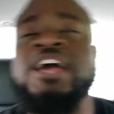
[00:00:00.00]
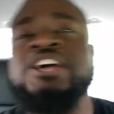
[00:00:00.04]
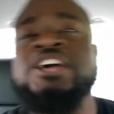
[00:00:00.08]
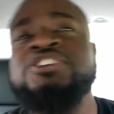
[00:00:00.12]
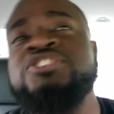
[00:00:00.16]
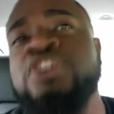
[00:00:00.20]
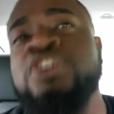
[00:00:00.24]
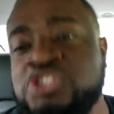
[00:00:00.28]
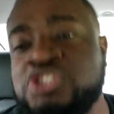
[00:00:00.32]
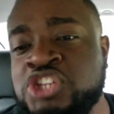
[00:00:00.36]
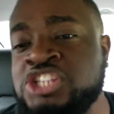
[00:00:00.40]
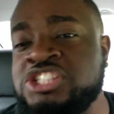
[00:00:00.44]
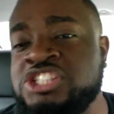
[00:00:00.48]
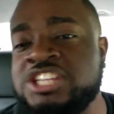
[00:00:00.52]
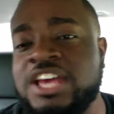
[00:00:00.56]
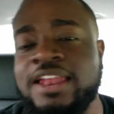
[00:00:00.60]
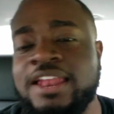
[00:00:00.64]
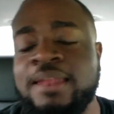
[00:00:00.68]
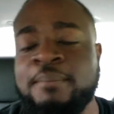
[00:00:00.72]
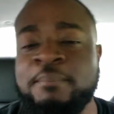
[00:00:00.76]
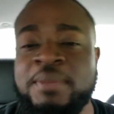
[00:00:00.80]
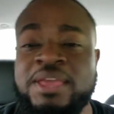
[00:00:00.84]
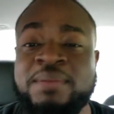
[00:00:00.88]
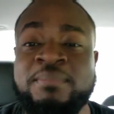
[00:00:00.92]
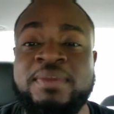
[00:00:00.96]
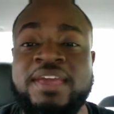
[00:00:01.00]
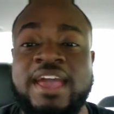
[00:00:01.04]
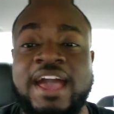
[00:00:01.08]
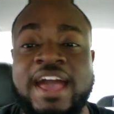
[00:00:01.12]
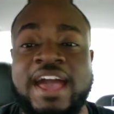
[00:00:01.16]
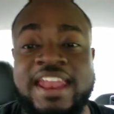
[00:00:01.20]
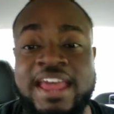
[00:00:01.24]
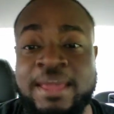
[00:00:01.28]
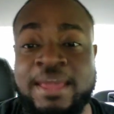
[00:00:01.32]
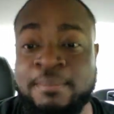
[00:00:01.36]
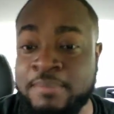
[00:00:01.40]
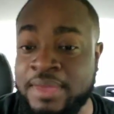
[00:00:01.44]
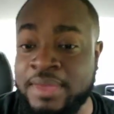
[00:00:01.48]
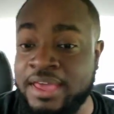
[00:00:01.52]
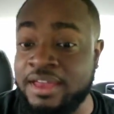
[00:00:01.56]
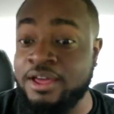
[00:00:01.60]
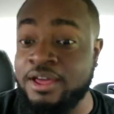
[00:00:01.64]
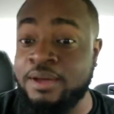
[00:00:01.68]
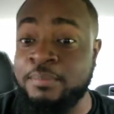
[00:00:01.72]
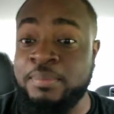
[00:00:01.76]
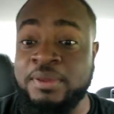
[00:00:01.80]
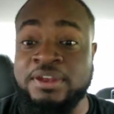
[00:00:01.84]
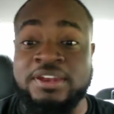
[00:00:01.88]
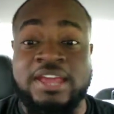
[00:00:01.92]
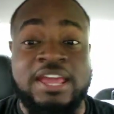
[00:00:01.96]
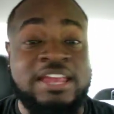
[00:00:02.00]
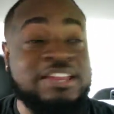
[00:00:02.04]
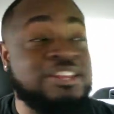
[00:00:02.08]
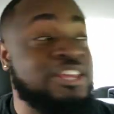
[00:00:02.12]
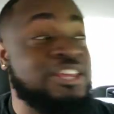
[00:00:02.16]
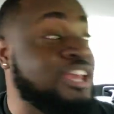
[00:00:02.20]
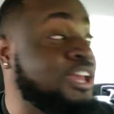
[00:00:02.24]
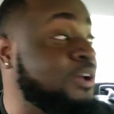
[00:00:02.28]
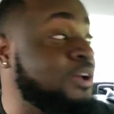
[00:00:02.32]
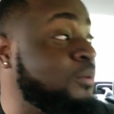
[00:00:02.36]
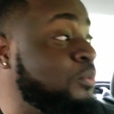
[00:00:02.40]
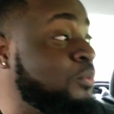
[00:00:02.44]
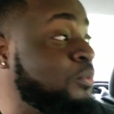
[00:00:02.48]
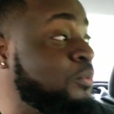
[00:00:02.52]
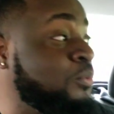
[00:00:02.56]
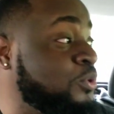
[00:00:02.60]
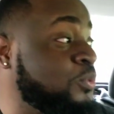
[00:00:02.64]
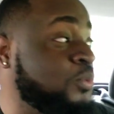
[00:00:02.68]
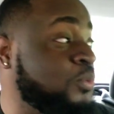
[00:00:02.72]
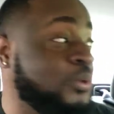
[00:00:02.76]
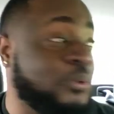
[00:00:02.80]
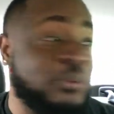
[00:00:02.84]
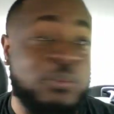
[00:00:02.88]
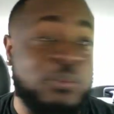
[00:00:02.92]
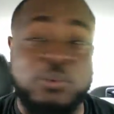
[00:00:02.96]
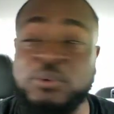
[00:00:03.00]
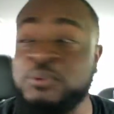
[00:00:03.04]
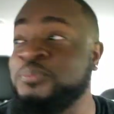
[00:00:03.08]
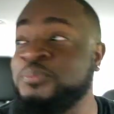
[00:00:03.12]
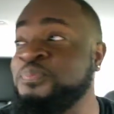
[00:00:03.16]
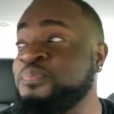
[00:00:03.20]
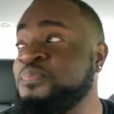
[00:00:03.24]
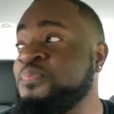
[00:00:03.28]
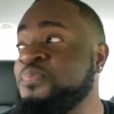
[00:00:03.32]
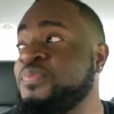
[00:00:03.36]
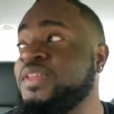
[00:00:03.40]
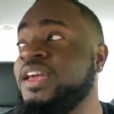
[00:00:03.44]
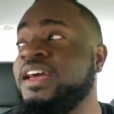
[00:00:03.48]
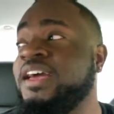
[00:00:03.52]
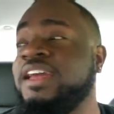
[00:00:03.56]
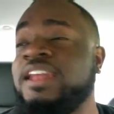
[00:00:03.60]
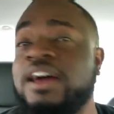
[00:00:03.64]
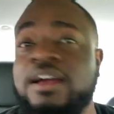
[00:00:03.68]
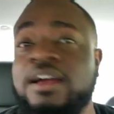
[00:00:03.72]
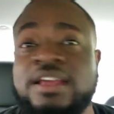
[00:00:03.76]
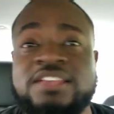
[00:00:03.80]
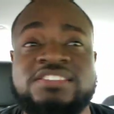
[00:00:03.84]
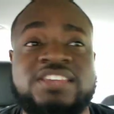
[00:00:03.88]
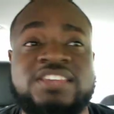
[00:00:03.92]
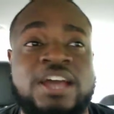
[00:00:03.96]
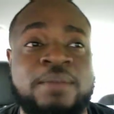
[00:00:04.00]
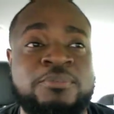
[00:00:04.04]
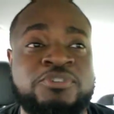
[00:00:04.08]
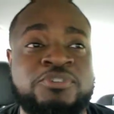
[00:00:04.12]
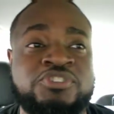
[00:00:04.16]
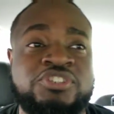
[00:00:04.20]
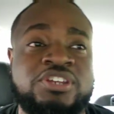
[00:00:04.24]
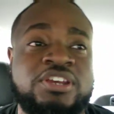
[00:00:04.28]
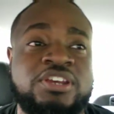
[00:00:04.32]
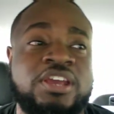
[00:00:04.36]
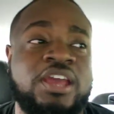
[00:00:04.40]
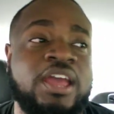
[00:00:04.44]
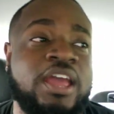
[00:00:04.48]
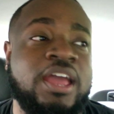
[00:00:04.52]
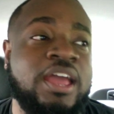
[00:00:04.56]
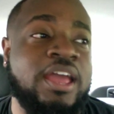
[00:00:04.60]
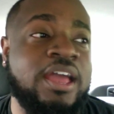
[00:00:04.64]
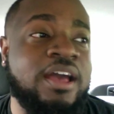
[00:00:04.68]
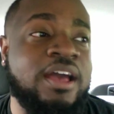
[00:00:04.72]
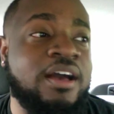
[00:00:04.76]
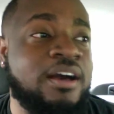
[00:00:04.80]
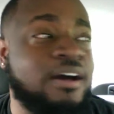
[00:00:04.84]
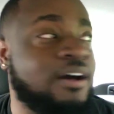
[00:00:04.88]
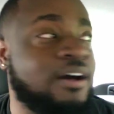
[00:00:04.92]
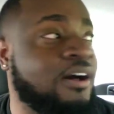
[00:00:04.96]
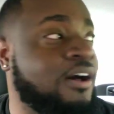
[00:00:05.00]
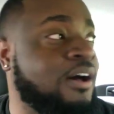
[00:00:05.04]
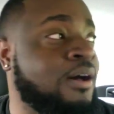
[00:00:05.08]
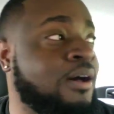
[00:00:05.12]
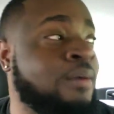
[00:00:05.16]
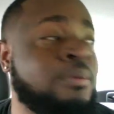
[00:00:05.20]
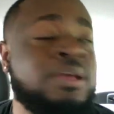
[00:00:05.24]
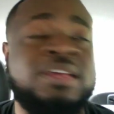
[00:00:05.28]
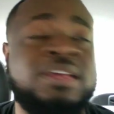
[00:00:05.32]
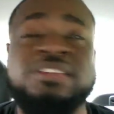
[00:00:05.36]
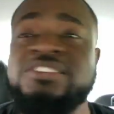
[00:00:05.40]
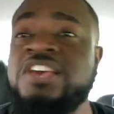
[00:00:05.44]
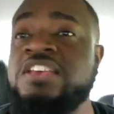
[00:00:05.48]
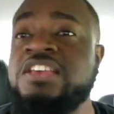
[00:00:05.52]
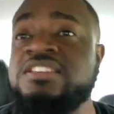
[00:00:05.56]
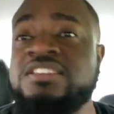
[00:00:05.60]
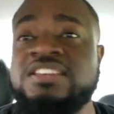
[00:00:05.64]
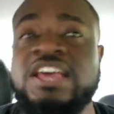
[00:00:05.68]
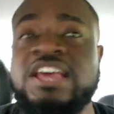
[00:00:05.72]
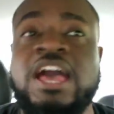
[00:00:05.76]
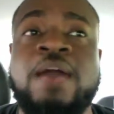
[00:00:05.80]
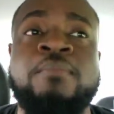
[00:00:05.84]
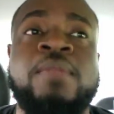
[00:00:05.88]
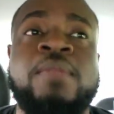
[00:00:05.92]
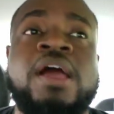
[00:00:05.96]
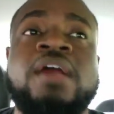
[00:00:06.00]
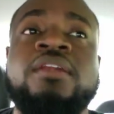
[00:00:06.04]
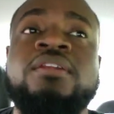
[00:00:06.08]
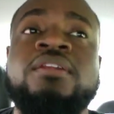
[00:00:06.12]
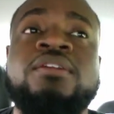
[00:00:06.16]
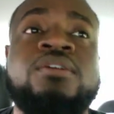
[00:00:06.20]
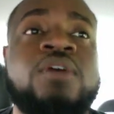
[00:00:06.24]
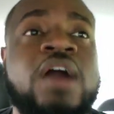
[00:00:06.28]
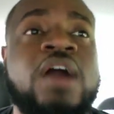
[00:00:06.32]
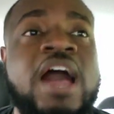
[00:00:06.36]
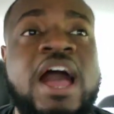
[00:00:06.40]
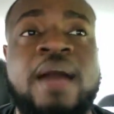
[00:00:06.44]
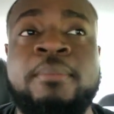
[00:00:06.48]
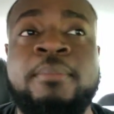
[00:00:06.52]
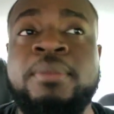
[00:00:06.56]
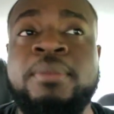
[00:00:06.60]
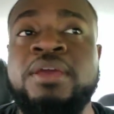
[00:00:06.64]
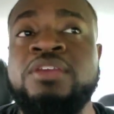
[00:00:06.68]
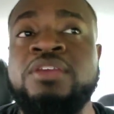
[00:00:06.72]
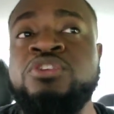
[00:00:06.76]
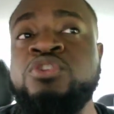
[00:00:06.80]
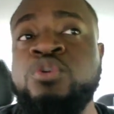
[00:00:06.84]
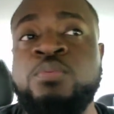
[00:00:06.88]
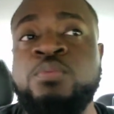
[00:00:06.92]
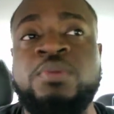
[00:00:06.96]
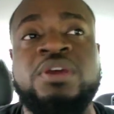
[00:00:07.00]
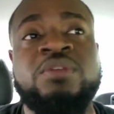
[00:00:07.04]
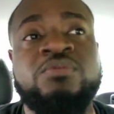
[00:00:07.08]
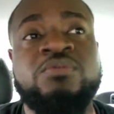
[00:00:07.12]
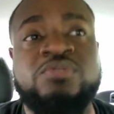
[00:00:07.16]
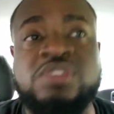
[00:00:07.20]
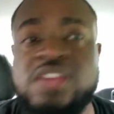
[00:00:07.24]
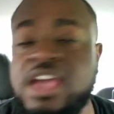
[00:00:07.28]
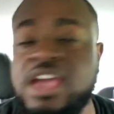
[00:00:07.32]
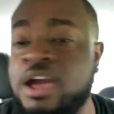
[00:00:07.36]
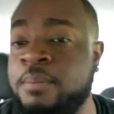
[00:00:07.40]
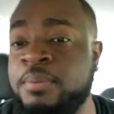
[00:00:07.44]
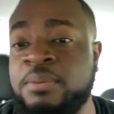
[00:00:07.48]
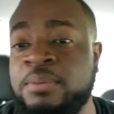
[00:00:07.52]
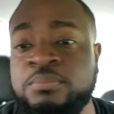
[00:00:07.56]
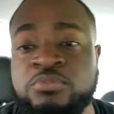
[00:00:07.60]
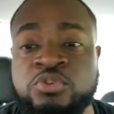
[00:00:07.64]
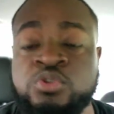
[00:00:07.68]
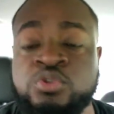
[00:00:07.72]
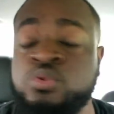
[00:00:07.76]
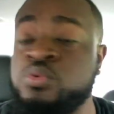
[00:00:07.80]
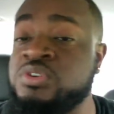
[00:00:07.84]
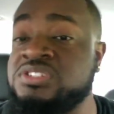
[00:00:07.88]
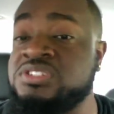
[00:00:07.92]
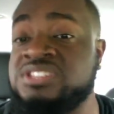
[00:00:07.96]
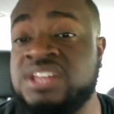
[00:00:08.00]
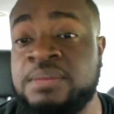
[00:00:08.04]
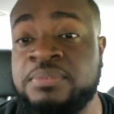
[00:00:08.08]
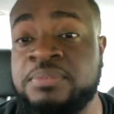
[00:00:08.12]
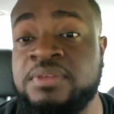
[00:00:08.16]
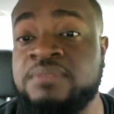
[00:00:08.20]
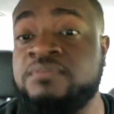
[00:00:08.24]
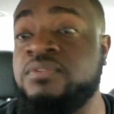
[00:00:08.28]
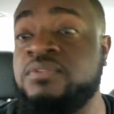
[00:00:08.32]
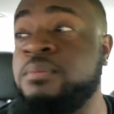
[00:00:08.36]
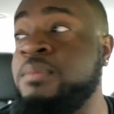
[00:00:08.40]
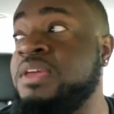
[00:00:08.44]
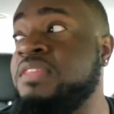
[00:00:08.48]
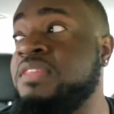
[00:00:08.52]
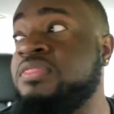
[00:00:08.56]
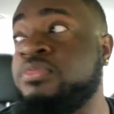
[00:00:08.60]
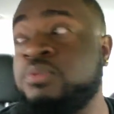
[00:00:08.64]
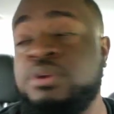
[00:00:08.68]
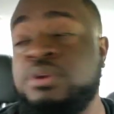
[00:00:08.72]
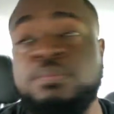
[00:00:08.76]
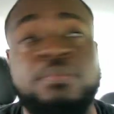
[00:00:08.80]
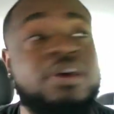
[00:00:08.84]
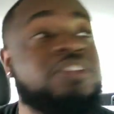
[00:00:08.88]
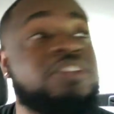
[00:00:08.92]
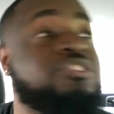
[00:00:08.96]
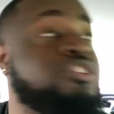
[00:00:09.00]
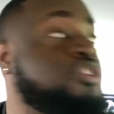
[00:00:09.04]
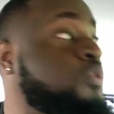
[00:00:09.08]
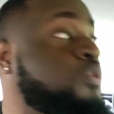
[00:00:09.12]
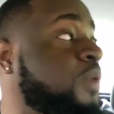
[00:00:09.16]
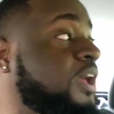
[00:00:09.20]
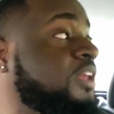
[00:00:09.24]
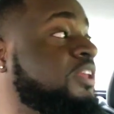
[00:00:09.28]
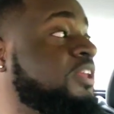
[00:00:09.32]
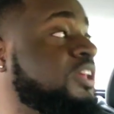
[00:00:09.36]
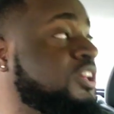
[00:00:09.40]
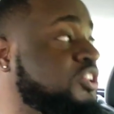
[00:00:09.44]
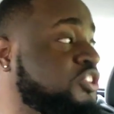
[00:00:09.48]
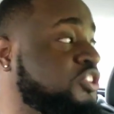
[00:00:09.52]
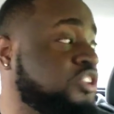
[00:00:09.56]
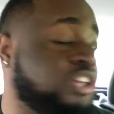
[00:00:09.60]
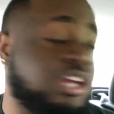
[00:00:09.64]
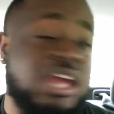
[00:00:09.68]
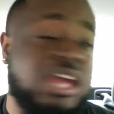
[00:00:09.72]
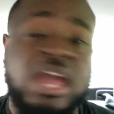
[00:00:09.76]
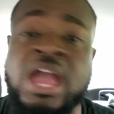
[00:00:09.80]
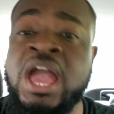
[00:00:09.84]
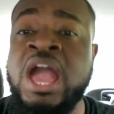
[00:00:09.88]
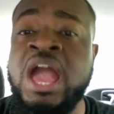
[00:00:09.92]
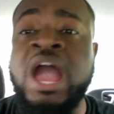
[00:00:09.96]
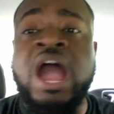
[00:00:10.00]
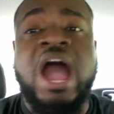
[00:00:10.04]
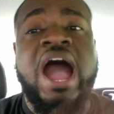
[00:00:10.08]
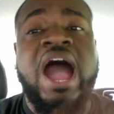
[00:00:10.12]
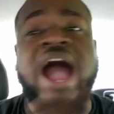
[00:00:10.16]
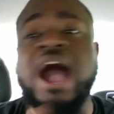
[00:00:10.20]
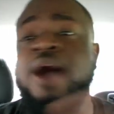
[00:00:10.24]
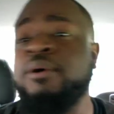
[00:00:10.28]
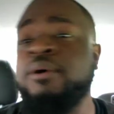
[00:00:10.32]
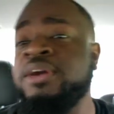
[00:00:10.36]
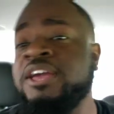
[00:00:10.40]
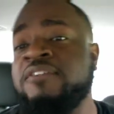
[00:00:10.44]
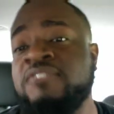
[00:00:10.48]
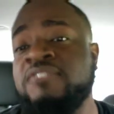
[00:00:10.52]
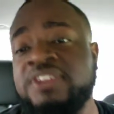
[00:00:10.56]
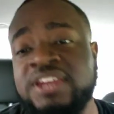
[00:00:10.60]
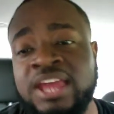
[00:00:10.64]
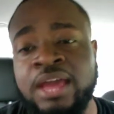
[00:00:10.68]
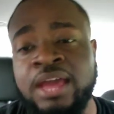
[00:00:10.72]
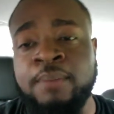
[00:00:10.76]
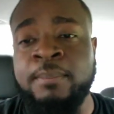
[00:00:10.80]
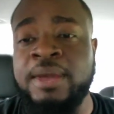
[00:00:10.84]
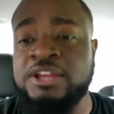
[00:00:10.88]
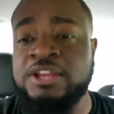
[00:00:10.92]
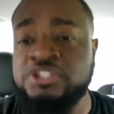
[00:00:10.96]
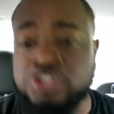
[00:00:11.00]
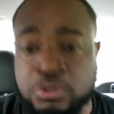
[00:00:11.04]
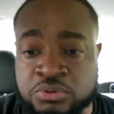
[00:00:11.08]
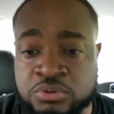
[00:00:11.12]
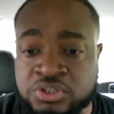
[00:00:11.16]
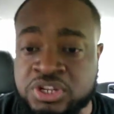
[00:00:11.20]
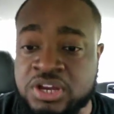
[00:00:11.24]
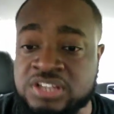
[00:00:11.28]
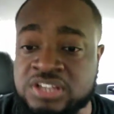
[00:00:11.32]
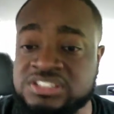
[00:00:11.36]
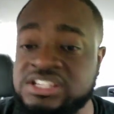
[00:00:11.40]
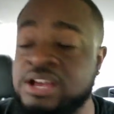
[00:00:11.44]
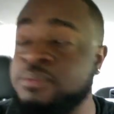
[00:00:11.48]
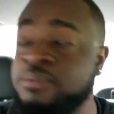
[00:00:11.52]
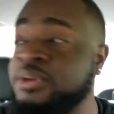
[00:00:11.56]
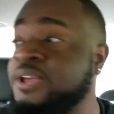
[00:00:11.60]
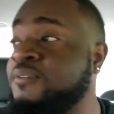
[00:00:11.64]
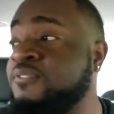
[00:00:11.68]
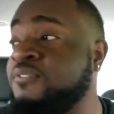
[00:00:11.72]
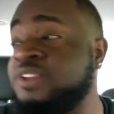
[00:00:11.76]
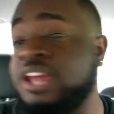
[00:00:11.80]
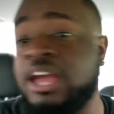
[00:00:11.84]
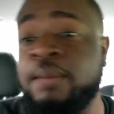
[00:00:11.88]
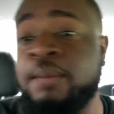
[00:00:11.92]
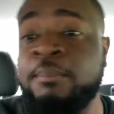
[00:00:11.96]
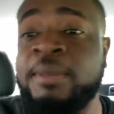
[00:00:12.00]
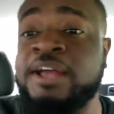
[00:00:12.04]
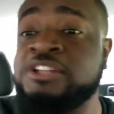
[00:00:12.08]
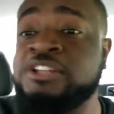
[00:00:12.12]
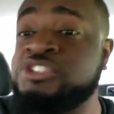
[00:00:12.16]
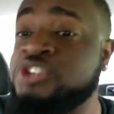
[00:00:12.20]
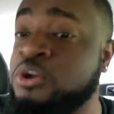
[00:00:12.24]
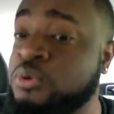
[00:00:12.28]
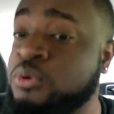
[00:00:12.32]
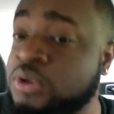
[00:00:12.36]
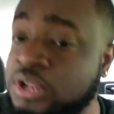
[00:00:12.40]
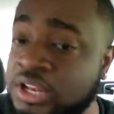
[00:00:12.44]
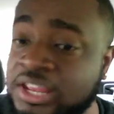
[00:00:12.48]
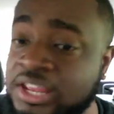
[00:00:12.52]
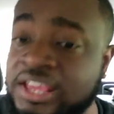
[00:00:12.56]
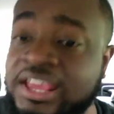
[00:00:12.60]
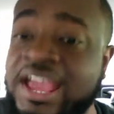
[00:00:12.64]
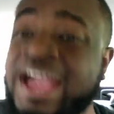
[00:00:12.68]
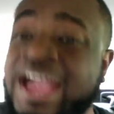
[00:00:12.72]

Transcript: So she telling Mimi how they met up and they did woo woo woo and all that type of shit. And uh, a damn. like, look, I've been, you've been helping doing something for me three months, and you ain't did shit. I don't give a damn about your ducks. I don't give a damn about your clique.